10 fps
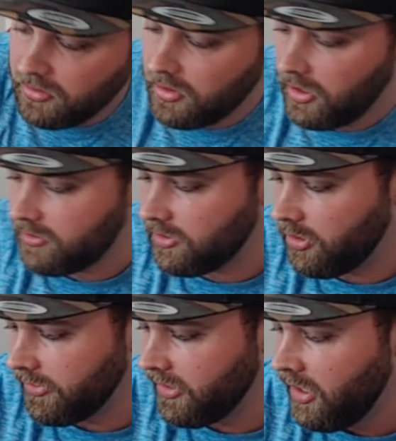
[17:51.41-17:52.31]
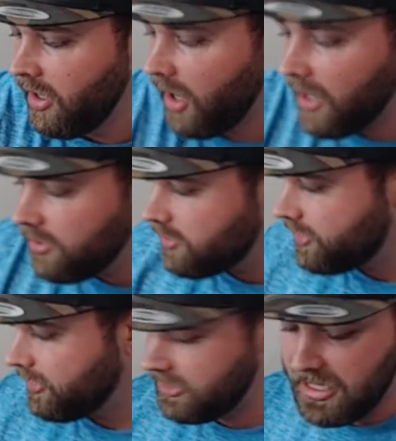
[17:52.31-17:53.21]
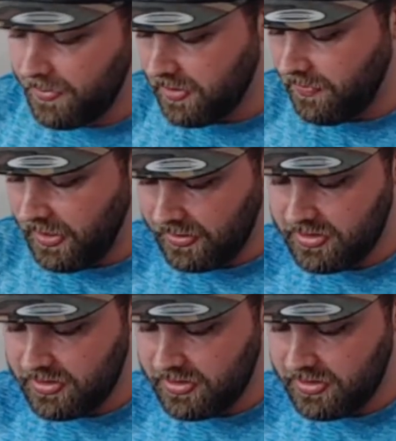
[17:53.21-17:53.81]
Okay, so I use those types of things.